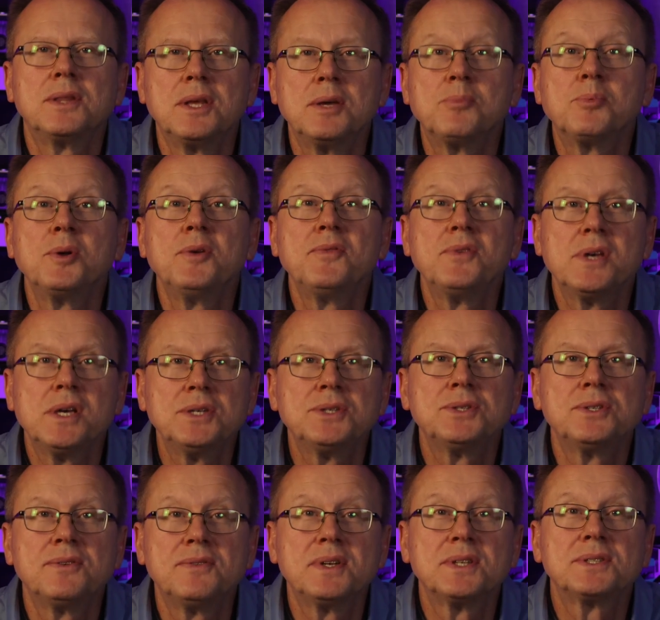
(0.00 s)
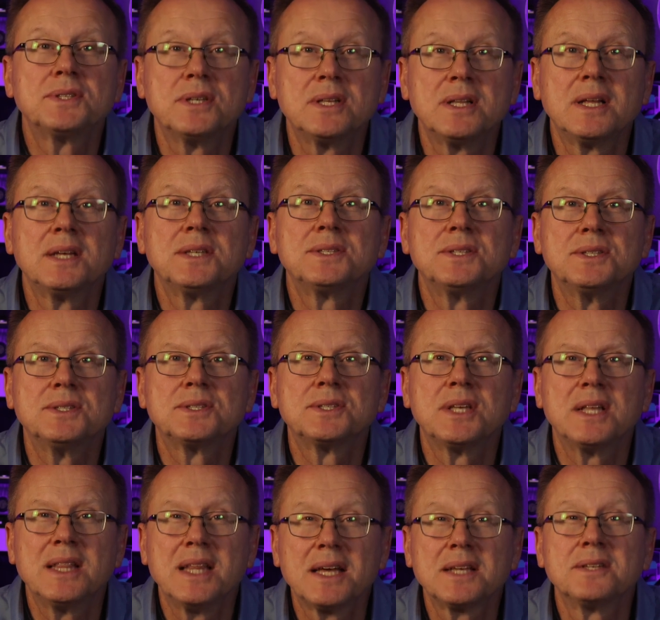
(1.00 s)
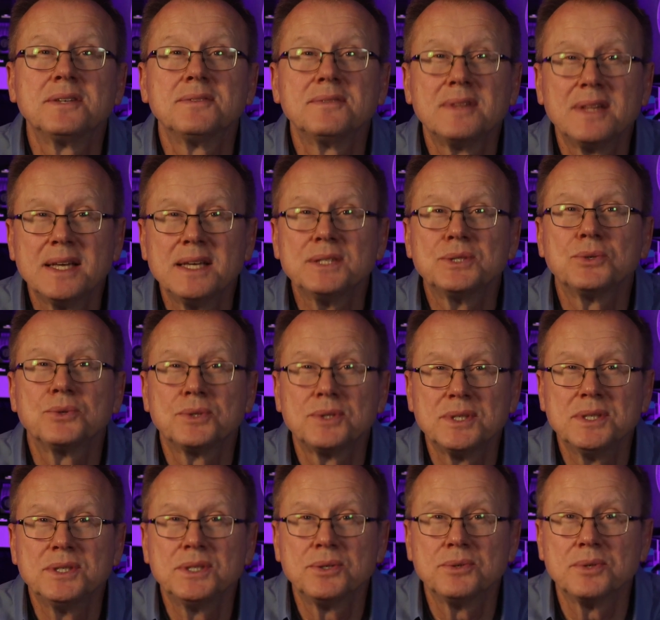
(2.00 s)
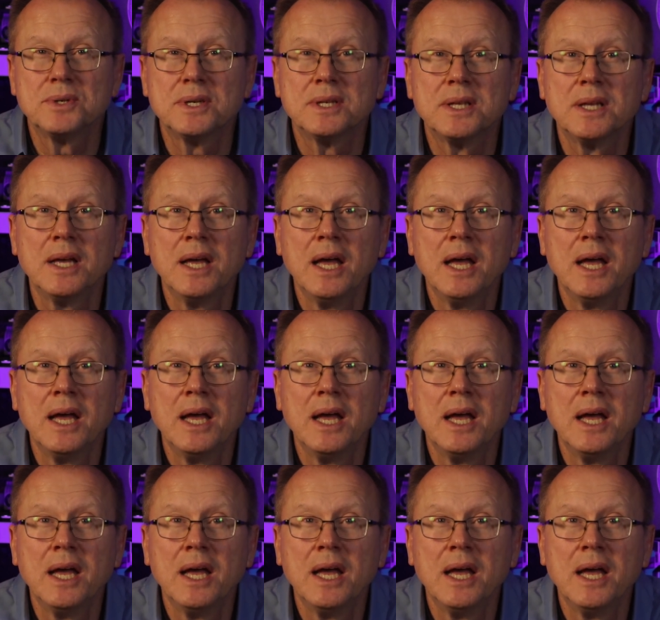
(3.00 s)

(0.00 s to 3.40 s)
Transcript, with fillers: The abbreviation of S L S is selective laser sintering,